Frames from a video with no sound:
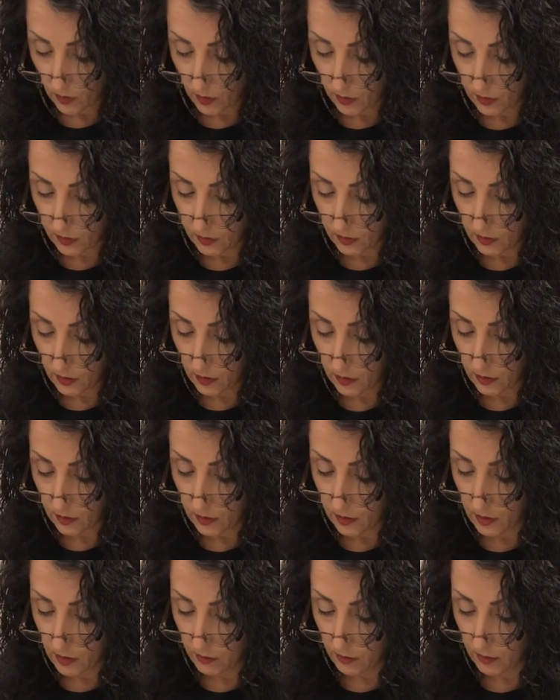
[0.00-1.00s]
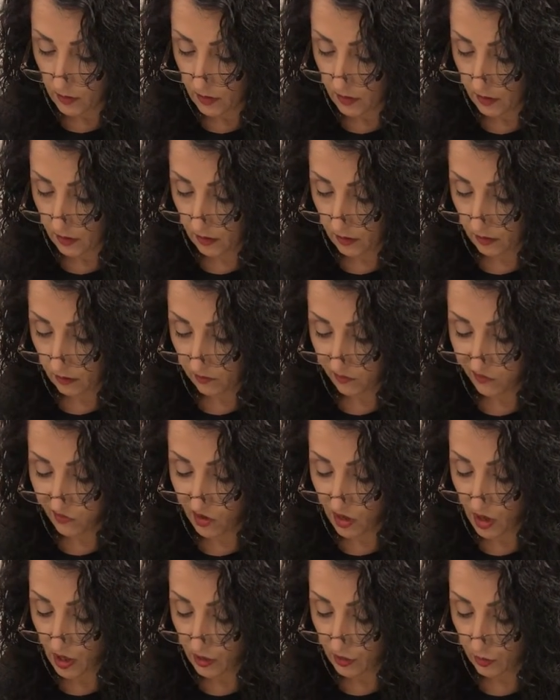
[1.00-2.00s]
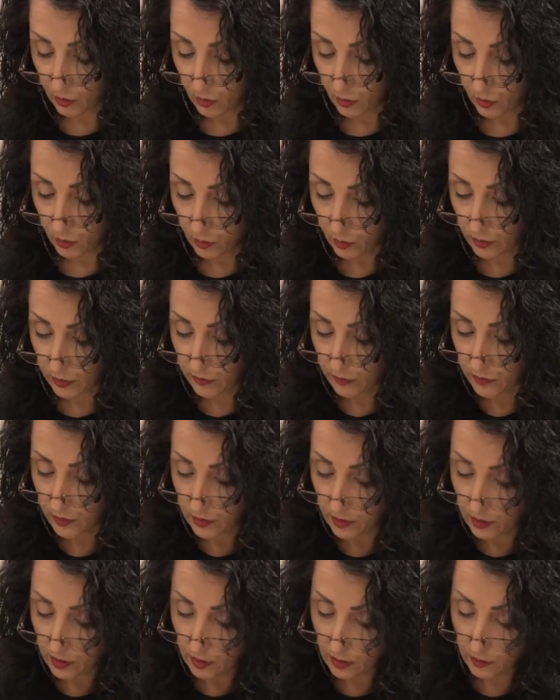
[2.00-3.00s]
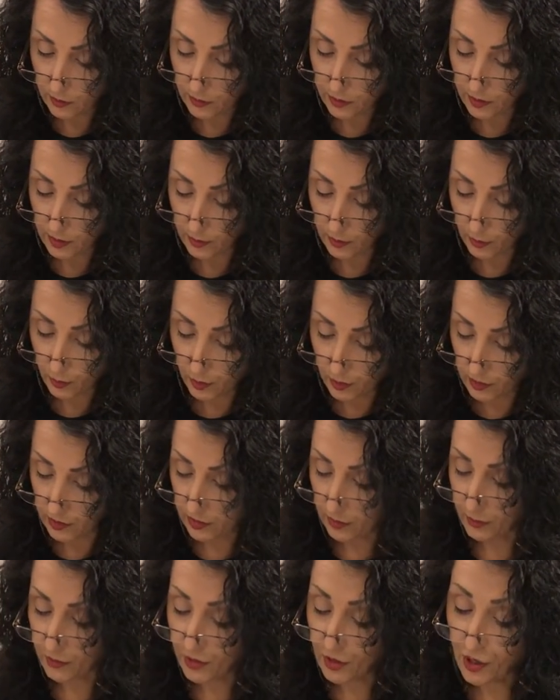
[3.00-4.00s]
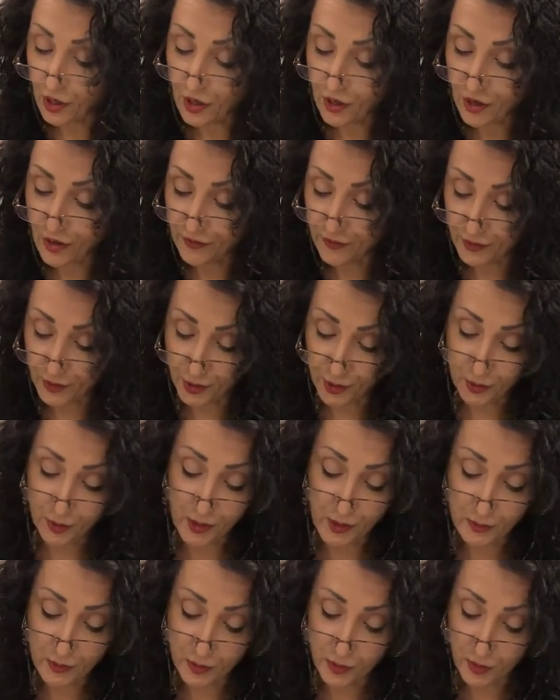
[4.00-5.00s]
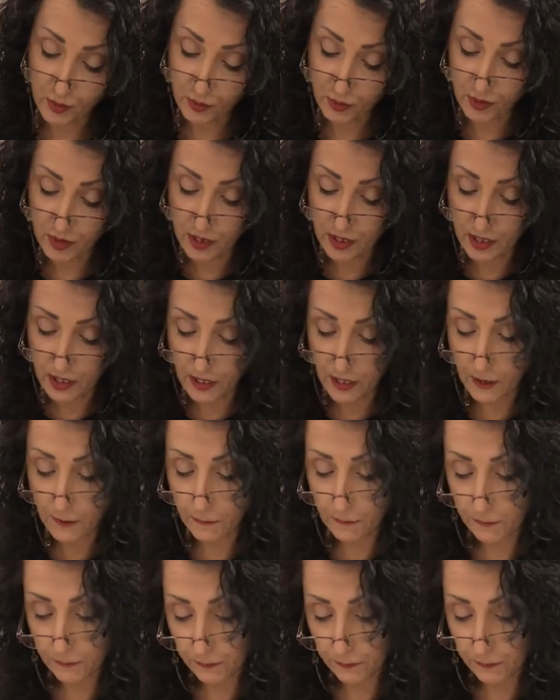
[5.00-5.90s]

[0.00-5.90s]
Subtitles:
I saw Demi Lovato or whatever the hell her name wear some god-awful striped suit today.